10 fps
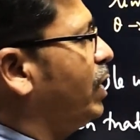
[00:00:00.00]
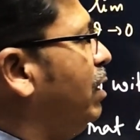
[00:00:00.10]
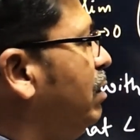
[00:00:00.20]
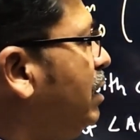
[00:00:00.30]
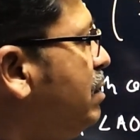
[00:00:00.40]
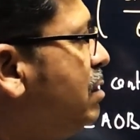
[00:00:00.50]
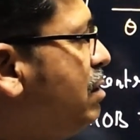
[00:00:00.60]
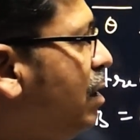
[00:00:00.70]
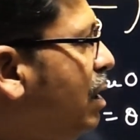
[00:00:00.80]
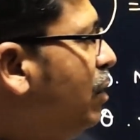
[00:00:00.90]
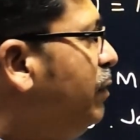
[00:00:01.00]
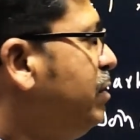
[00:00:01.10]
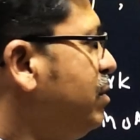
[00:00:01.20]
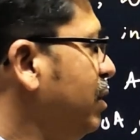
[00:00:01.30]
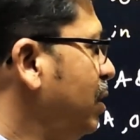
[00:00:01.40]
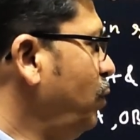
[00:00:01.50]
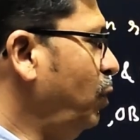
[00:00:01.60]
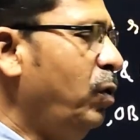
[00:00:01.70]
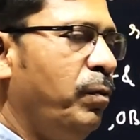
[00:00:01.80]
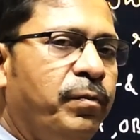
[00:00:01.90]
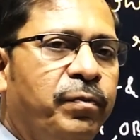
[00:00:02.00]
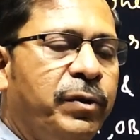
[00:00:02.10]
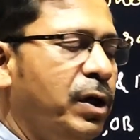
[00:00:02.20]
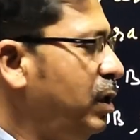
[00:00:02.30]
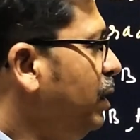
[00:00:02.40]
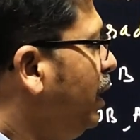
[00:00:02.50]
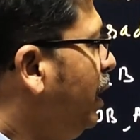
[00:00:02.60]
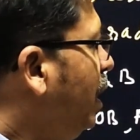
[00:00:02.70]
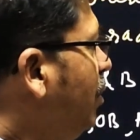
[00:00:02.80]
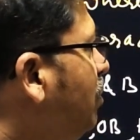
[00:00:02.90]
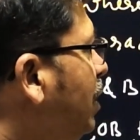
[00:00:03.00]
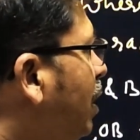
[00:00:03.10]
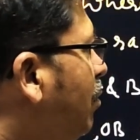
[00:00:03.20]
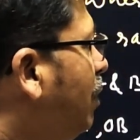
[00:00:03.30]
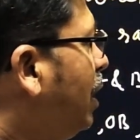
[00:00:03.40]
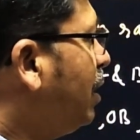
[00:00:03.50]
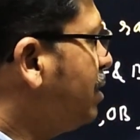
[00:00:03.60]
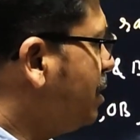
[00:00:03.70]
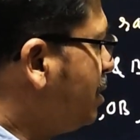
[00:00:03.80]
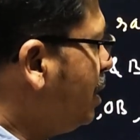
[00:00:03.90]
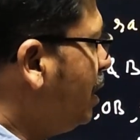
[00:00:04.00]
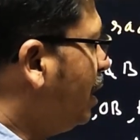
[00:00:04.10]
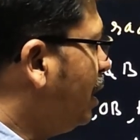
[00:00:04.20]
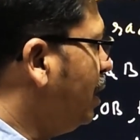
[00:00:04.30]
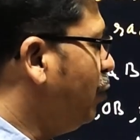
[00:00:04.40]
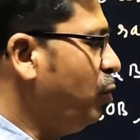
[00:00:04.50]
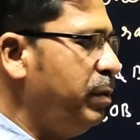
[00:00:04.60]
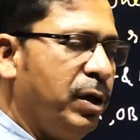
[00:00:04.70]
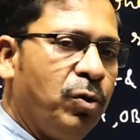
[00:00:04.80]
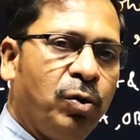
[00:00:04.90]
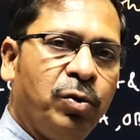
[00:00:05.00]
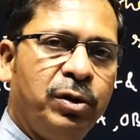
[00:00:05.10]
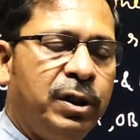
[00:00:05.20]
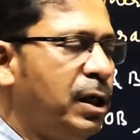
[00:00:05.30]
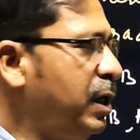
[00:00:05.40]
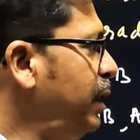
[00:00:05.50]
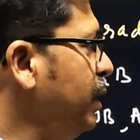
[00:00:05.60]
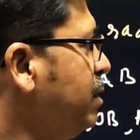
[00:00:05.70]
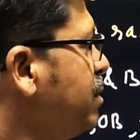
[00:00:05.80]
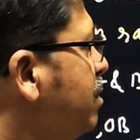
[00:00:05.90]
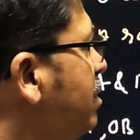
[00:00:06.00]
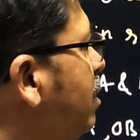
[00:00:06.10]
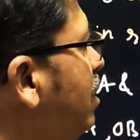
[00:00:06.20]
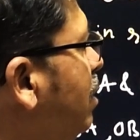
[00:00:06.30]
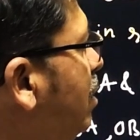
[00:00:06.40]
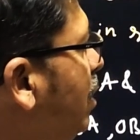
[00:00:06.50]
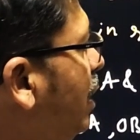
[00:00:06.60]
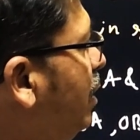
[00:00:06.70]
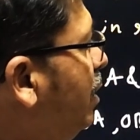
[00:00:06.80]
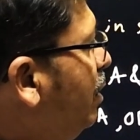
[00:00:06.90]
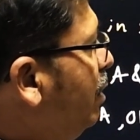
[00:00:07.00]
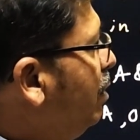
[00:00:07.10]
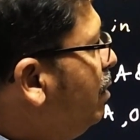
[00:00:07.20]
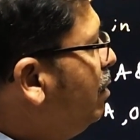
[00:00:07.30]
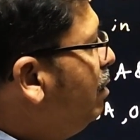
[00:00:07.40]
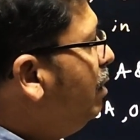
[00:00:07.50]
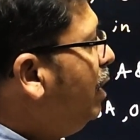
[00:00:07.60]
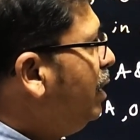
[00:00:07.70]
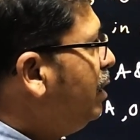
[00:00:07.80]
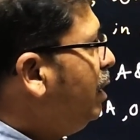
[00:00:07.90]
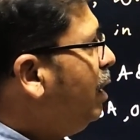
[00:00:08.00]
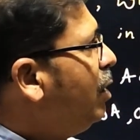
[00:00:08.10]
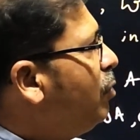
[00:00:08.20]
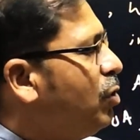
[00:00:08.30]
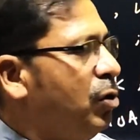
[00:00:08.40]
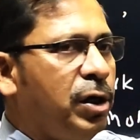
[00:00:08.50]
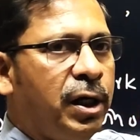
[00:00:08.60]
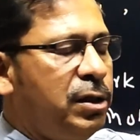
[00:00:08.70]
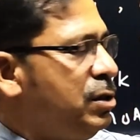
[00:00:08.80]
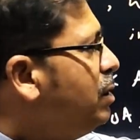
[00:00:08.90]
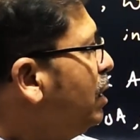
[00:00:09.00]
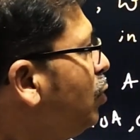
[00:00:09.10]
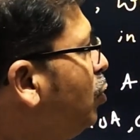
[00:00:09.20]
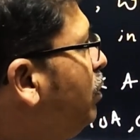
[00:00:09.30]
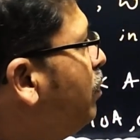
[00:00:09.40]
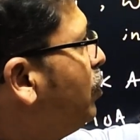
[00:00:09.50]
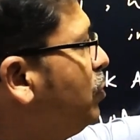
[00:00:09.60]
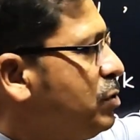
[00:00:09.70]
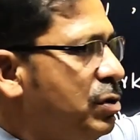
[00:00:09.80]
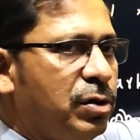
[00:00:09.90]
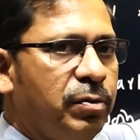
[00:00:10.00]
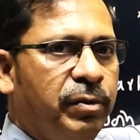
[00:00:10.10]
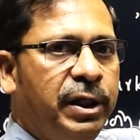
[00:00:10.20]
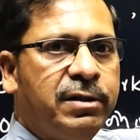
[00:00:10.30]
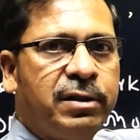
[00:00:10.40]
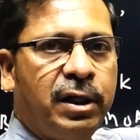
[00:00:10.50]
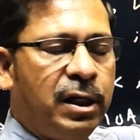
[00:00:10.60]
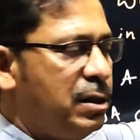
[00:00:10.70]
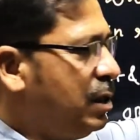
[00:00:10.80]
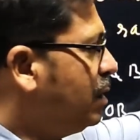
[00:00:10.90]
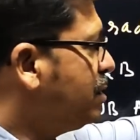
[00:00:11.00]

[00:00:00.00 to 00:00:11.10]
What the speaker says: There is a circle with center O. A and B are marked such that angle AOB equal to theta radians, and then at A I have drawn a tangent and OB meets the tangent at